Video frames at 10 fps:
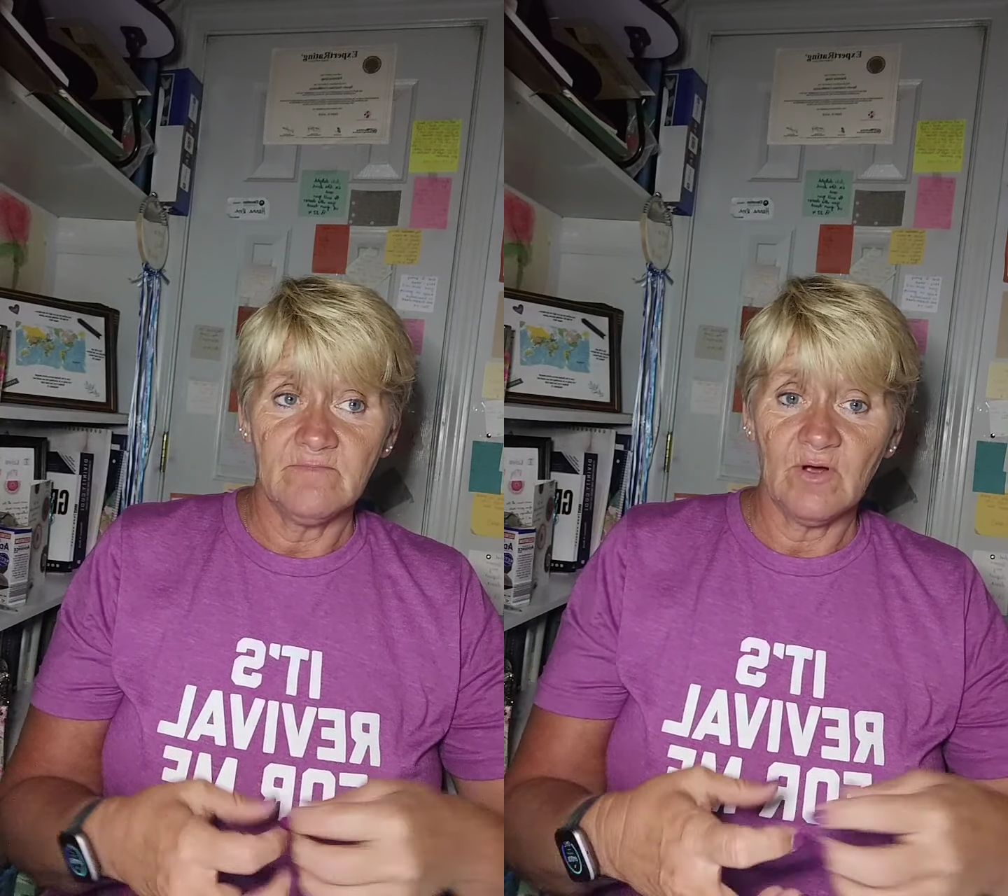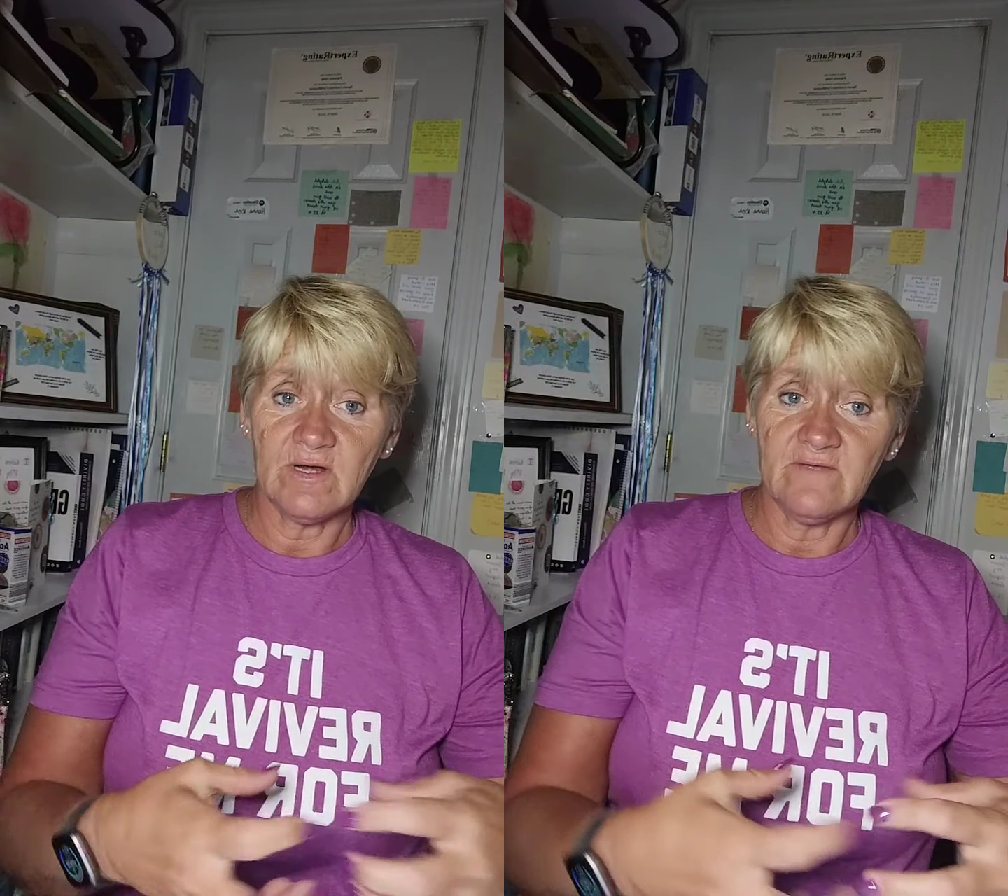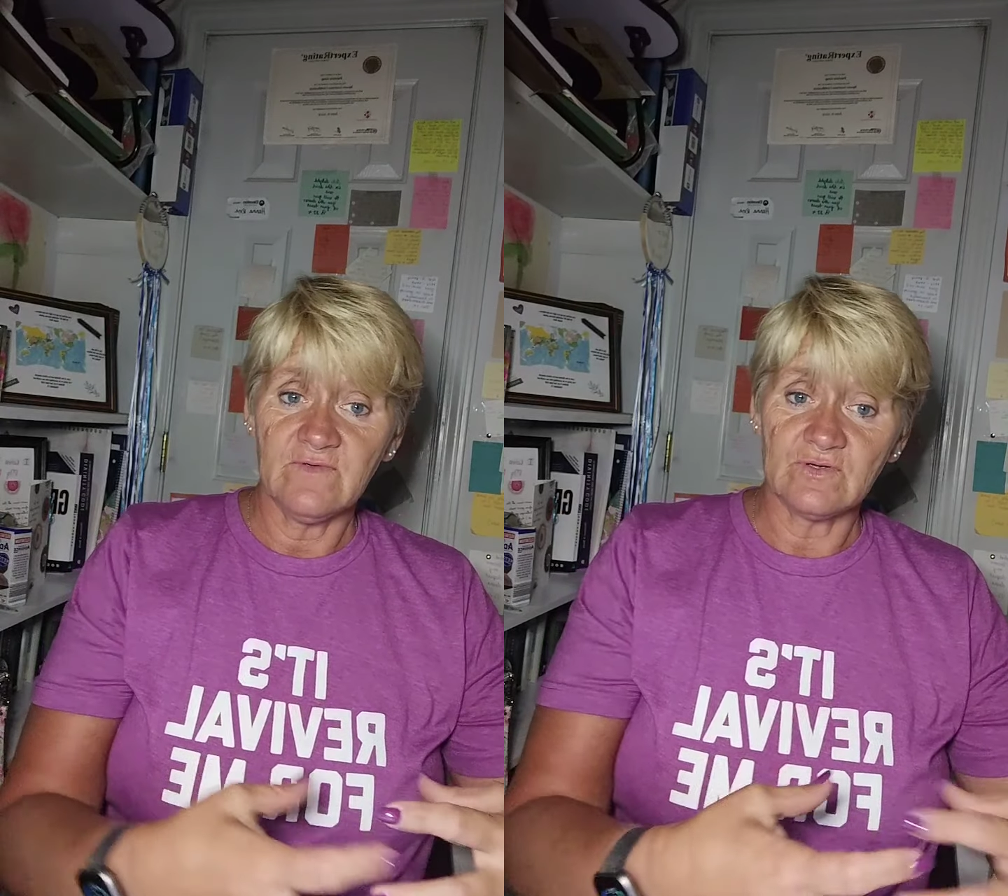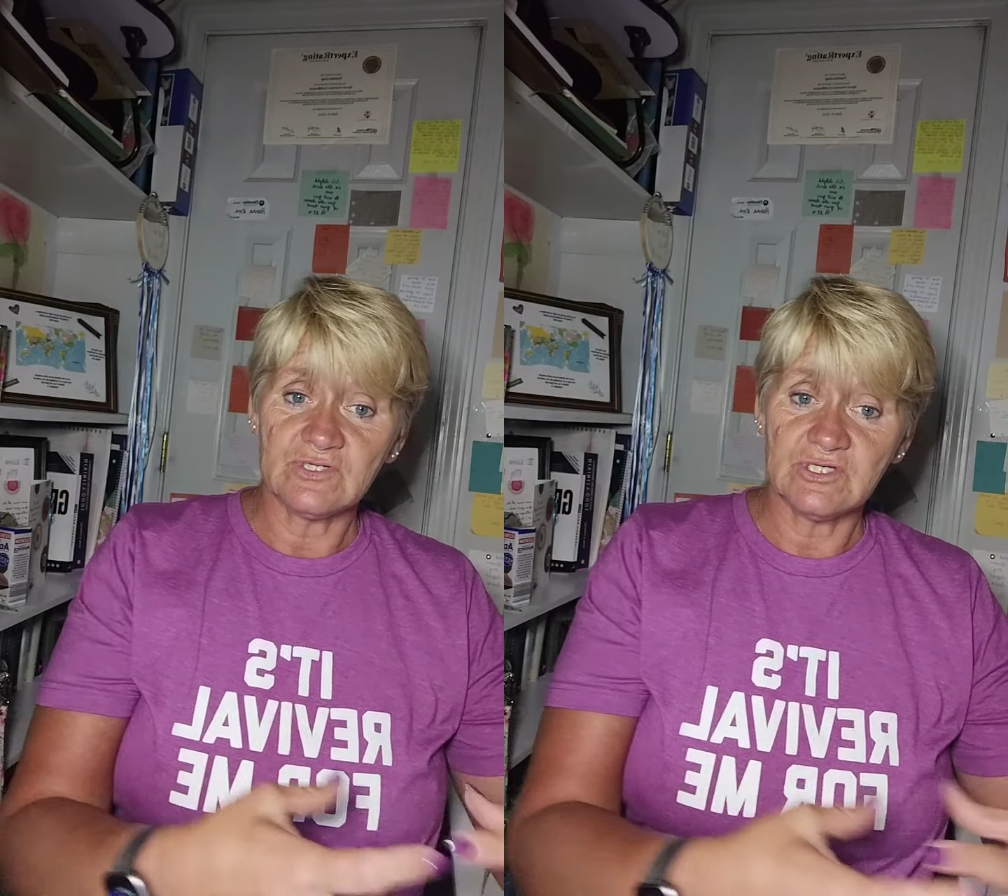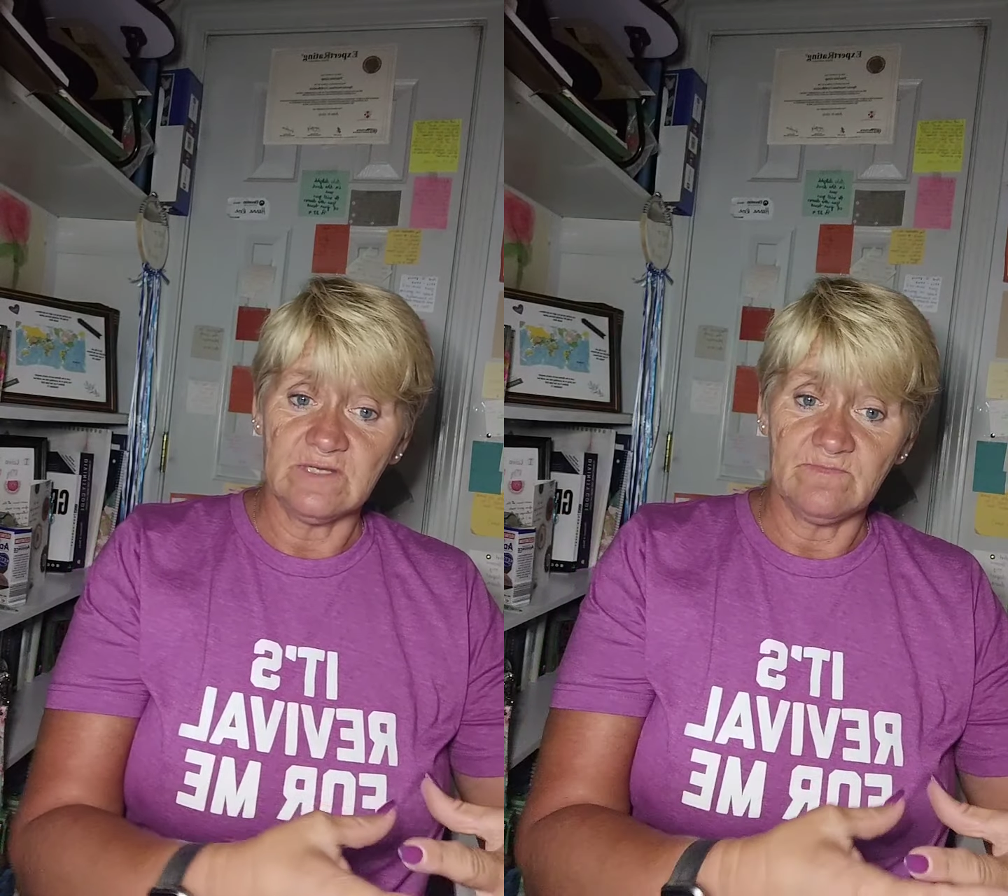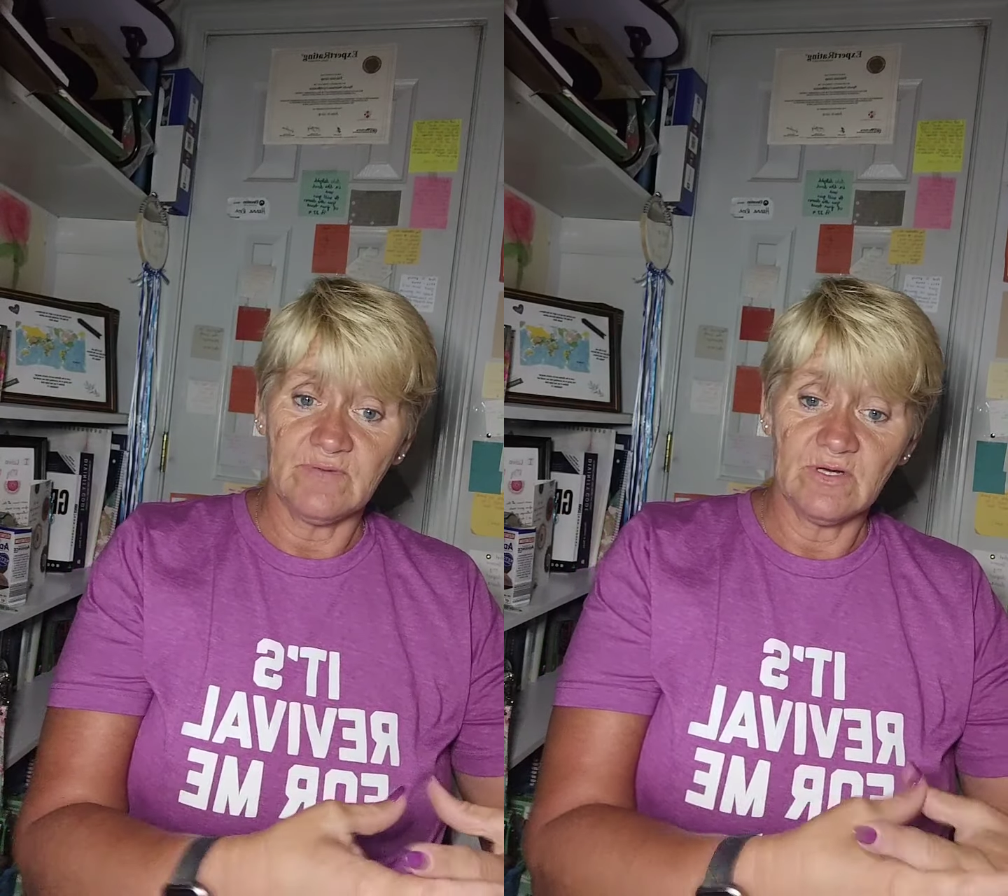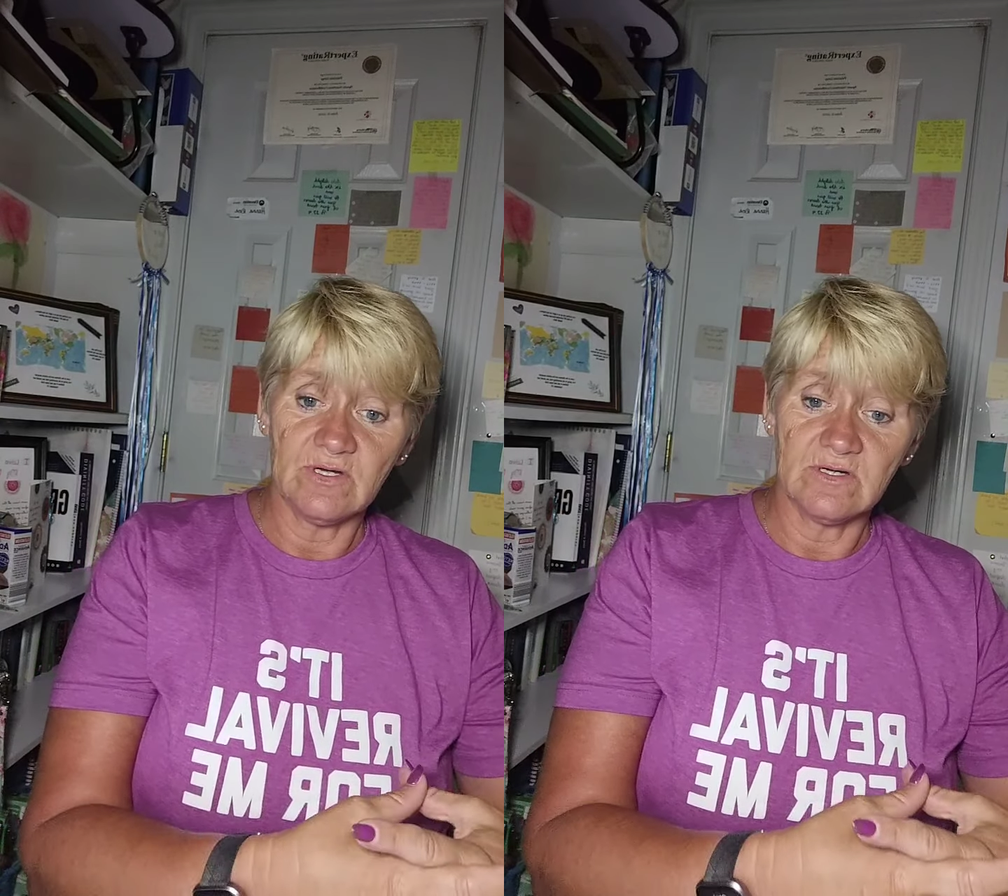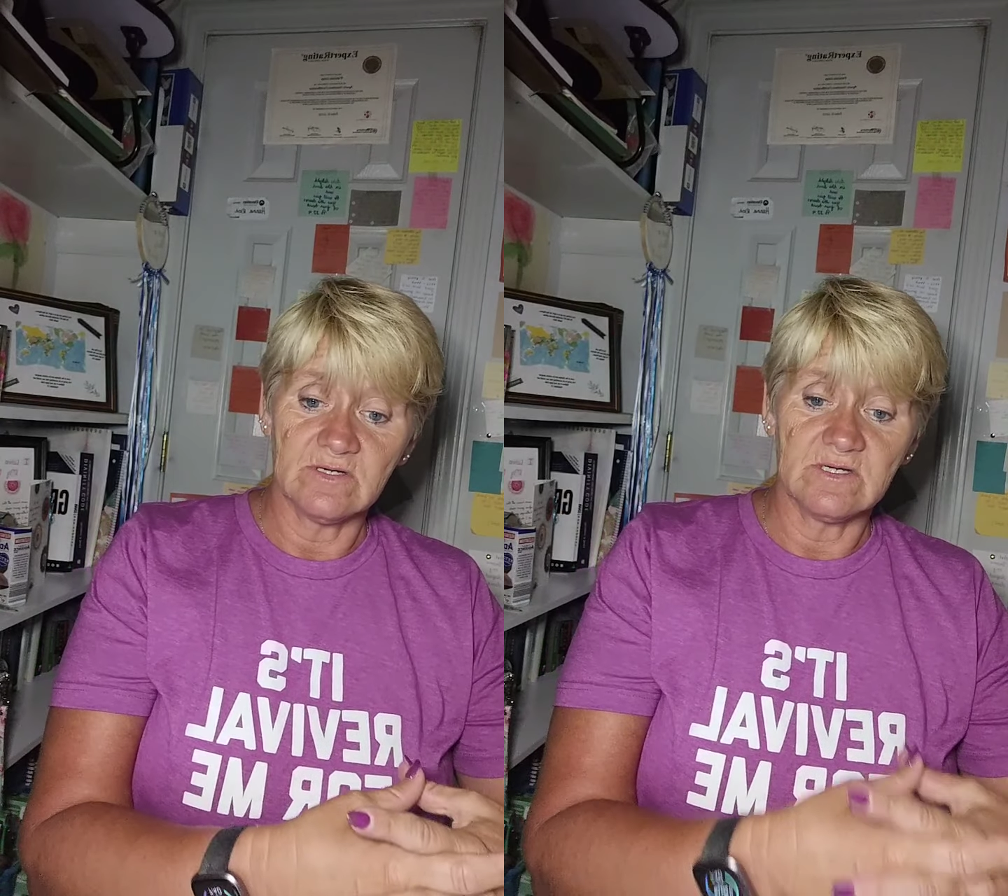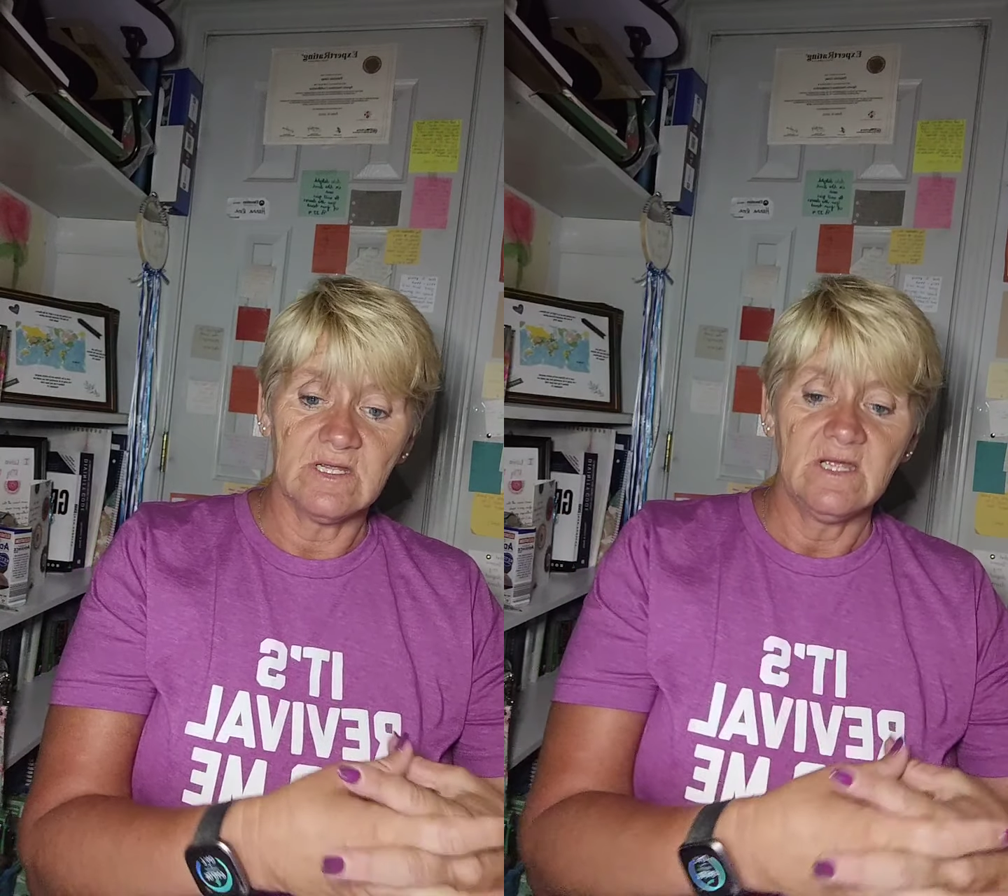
part of your sheep herd,